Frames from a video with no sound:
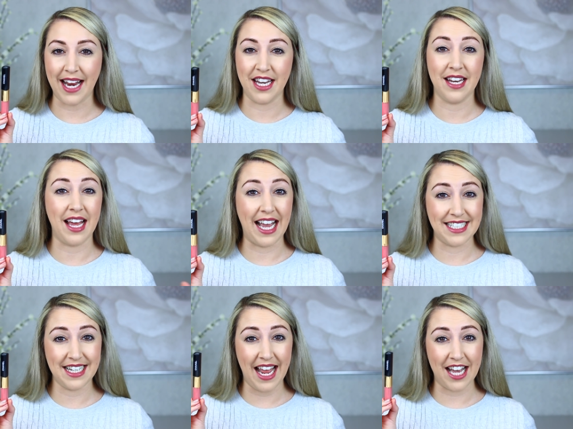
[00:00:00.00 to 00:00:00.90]
I, I
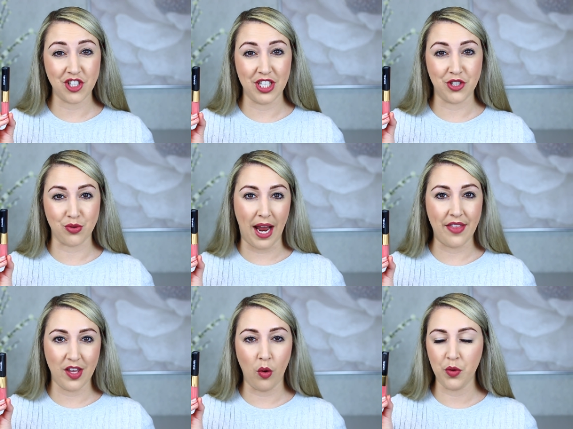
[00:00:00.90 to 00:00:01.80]
didn't actually try
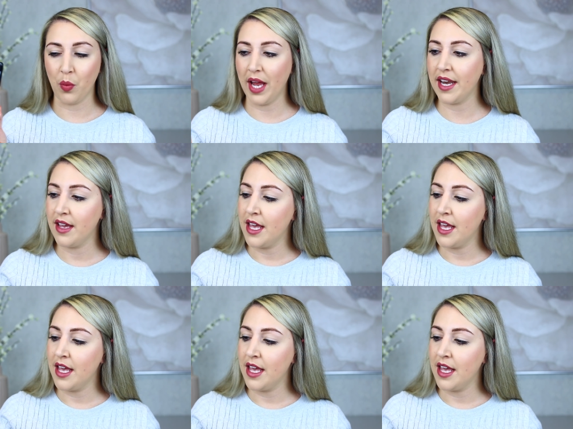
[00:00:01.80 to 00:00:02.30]
the old one,